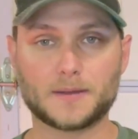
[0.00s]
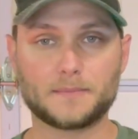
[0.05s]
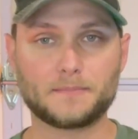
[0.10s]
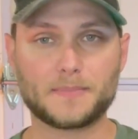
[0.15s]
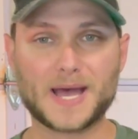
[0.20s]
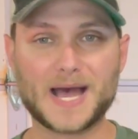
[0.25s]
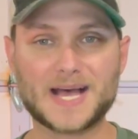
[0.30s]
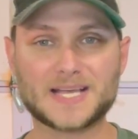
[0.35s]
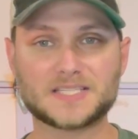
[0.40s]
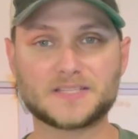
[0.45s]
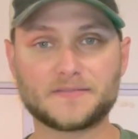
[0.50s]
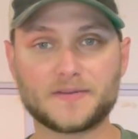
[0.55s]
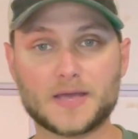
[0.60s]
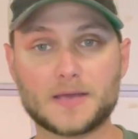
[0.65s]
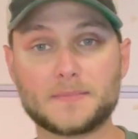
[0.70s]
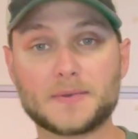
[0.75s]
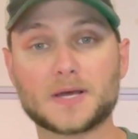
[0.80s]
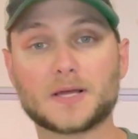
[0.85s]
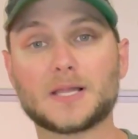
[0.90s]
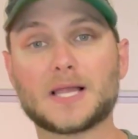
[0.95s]
Passive
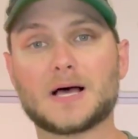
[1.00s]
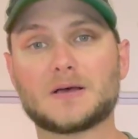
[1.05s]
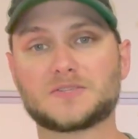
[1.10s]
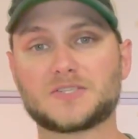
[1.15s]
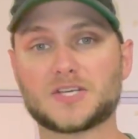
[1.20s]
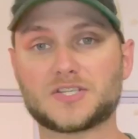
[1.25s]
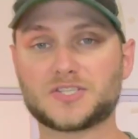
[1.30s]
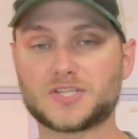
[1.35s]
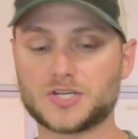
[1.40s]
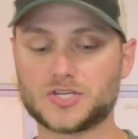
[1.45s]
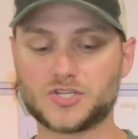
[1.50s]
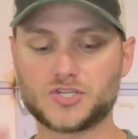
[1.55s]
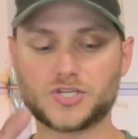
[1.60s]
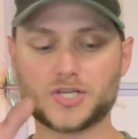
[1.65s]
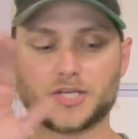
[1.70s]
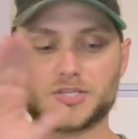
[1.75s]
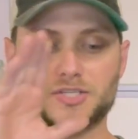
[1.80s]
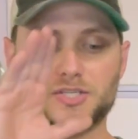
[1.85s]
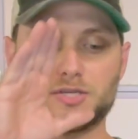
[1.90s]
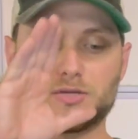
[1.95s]
aiming allows us to
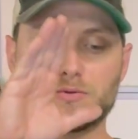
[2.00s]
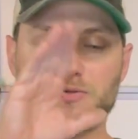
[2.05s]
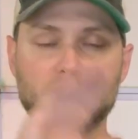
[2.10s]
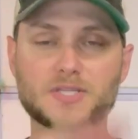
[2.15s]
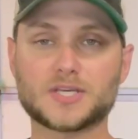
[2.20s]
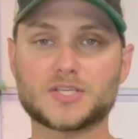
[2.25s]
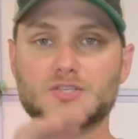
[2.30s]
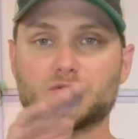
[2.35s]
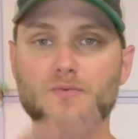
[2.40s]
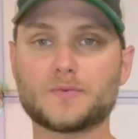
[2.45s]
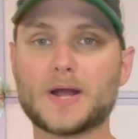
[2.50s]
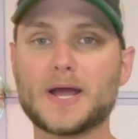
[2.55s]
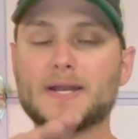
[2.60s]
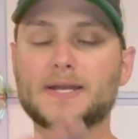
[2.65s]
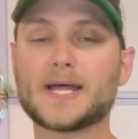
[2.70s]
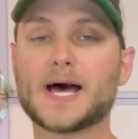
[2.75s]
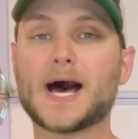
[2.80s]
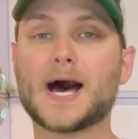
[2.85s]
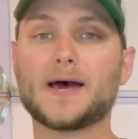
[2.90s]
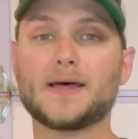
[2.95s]
just use this red
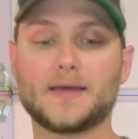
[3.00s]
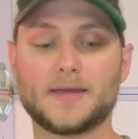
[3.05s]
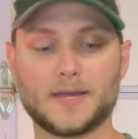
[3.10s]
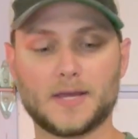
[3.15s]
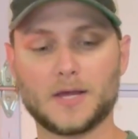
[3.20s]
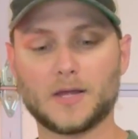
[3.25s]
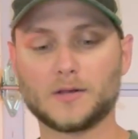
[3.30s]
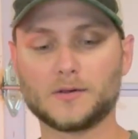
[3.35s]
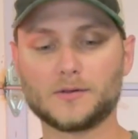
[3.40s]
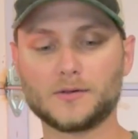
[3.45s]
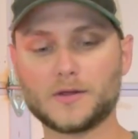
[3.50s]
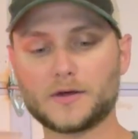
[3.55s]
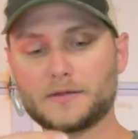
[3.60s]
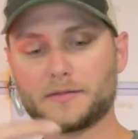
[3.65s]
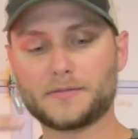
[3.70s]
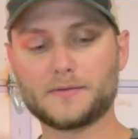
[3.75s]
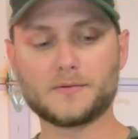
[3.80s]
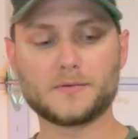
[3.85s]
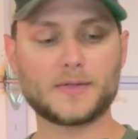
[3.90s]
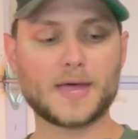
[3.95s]
dot, look
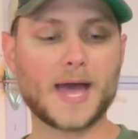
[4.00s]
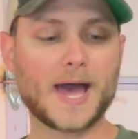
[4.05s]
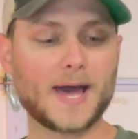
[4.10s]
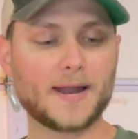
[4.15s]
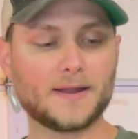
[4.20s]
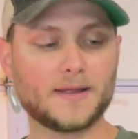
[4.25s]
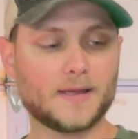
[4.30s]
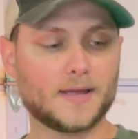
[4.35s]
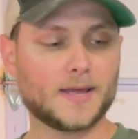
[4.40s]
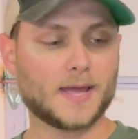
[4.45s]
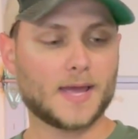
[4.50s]
through that,